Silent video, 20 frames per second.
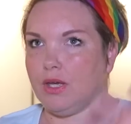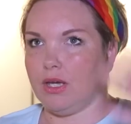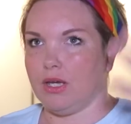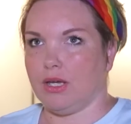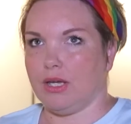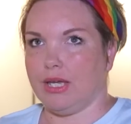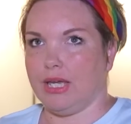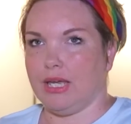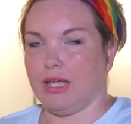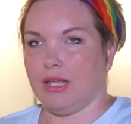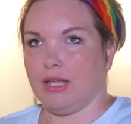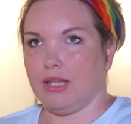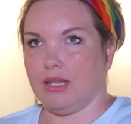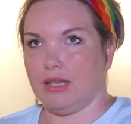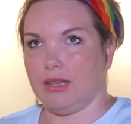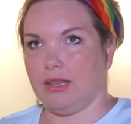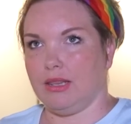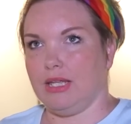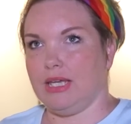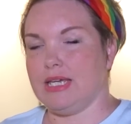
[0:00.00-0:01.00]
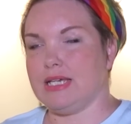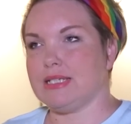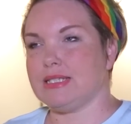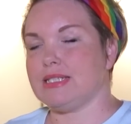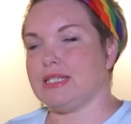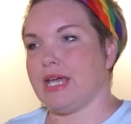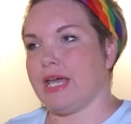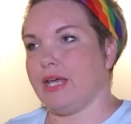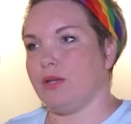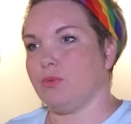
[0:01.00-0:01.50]
the
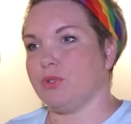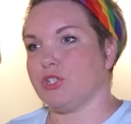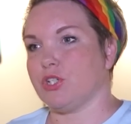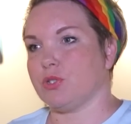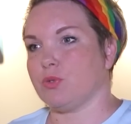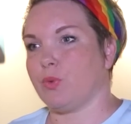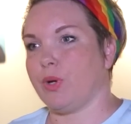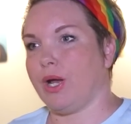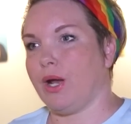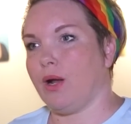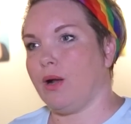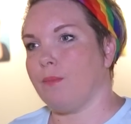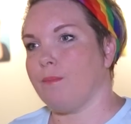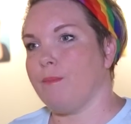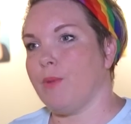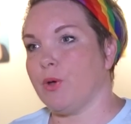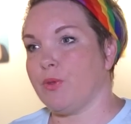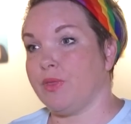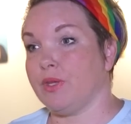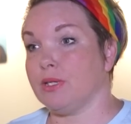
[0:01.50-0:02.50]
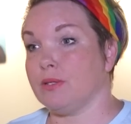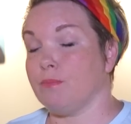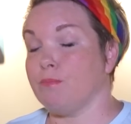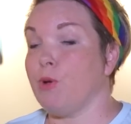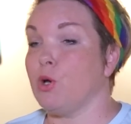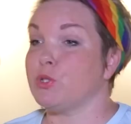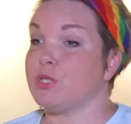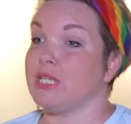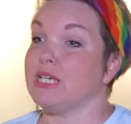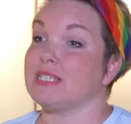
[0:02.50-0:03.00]
east end, which is where most,
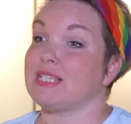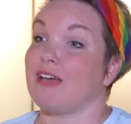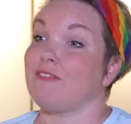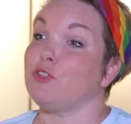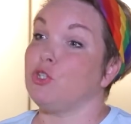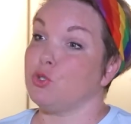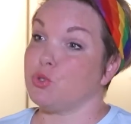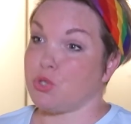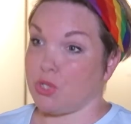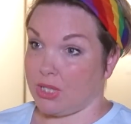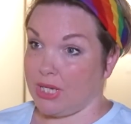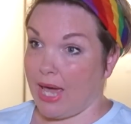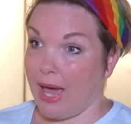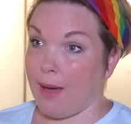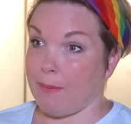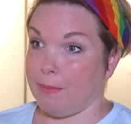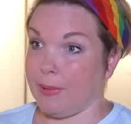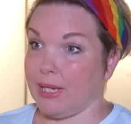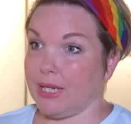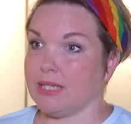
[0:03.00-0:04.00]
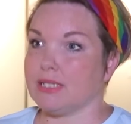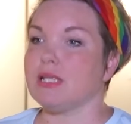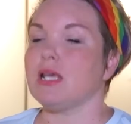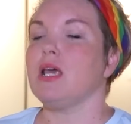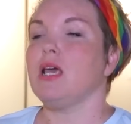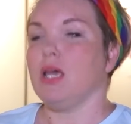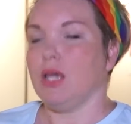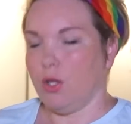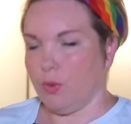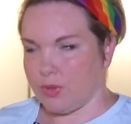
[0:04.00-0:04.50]
most things have usually happened,
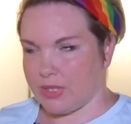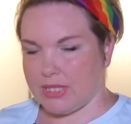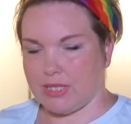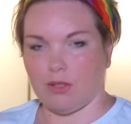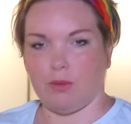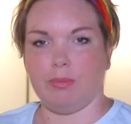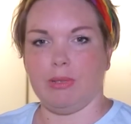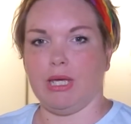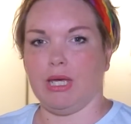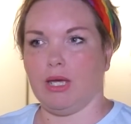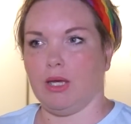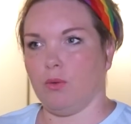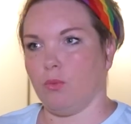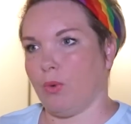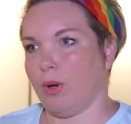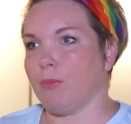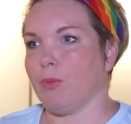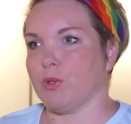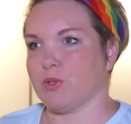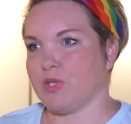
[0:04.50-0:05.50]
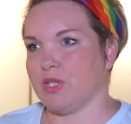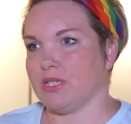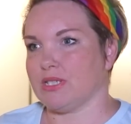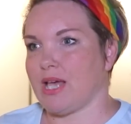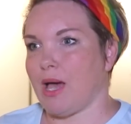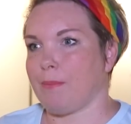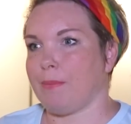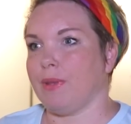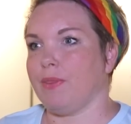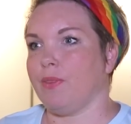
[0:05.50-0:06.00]
it will still be where most things
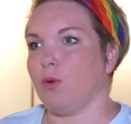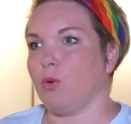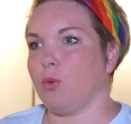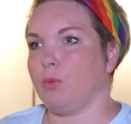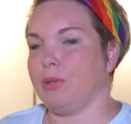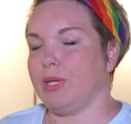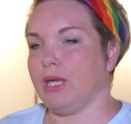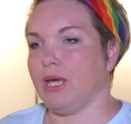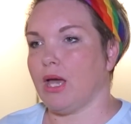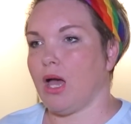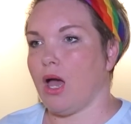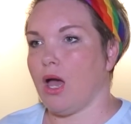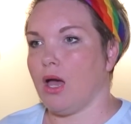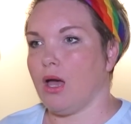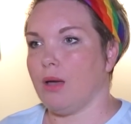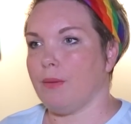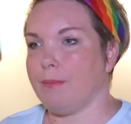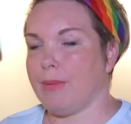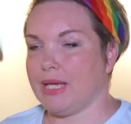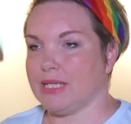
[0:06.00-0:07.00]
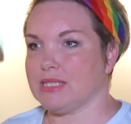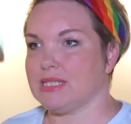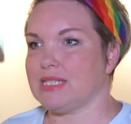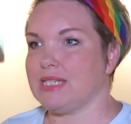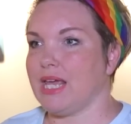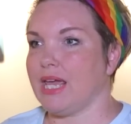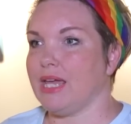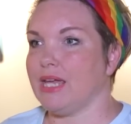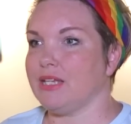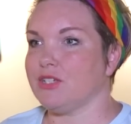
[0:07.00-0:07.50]
happen. There will be a main
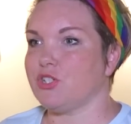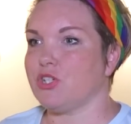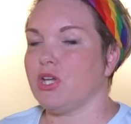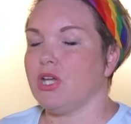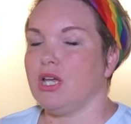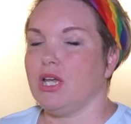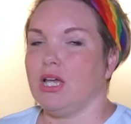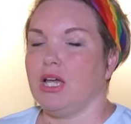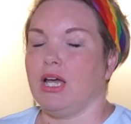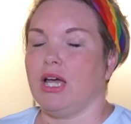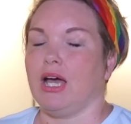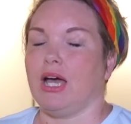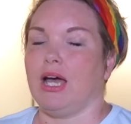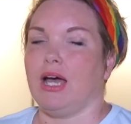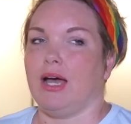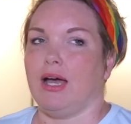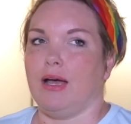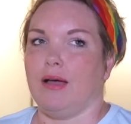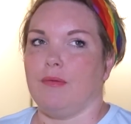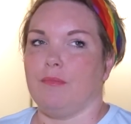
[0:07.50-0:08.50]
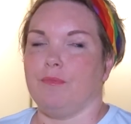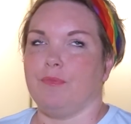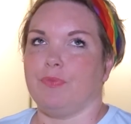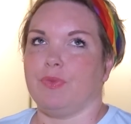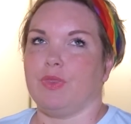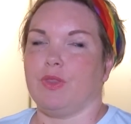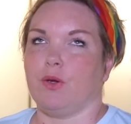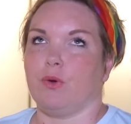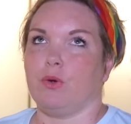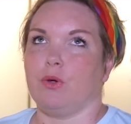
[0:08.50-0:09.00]
stage. Um,
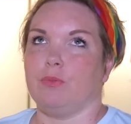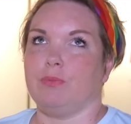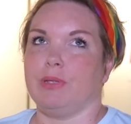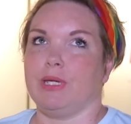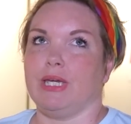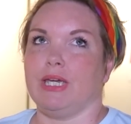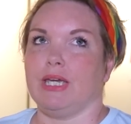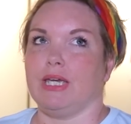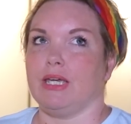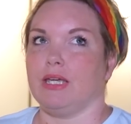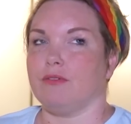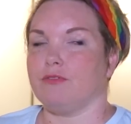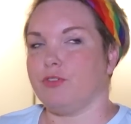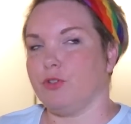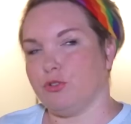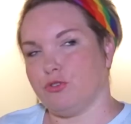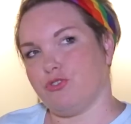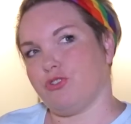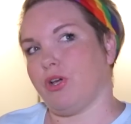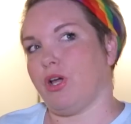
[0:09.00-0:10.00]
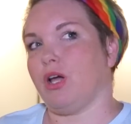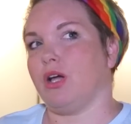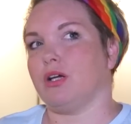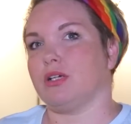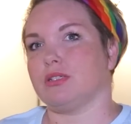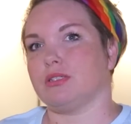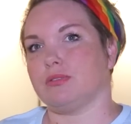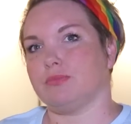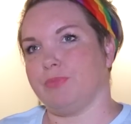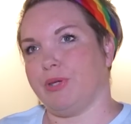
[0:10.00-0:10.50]
there will be food
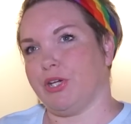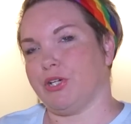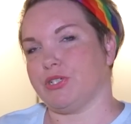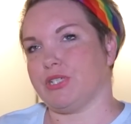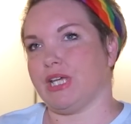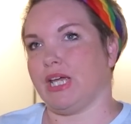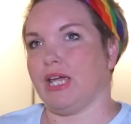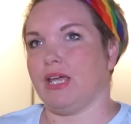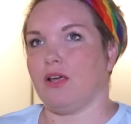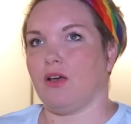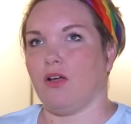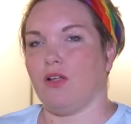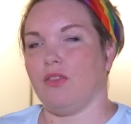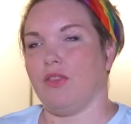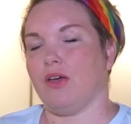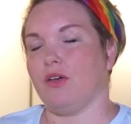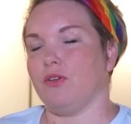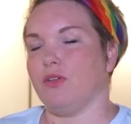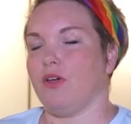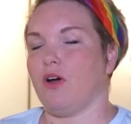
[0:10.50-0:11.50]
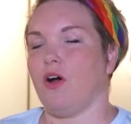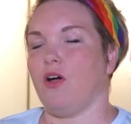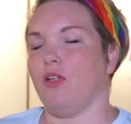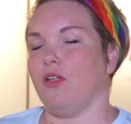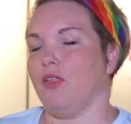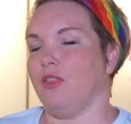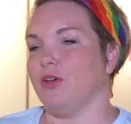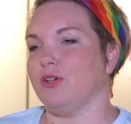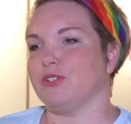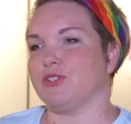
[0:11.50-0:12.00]
trucks, beer tent, all, the,
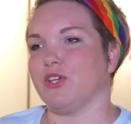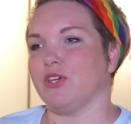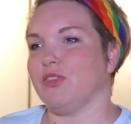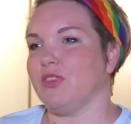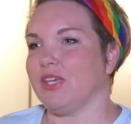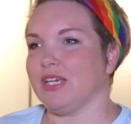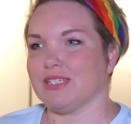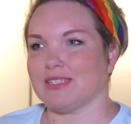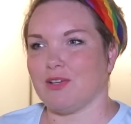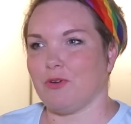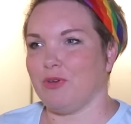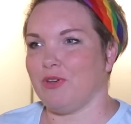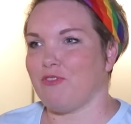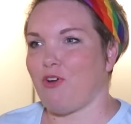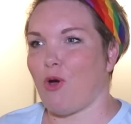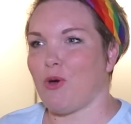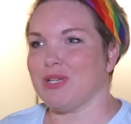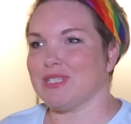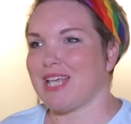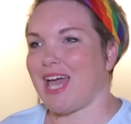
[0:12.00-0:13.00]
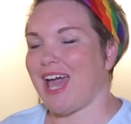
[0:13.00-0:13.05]
all of those good things that we've always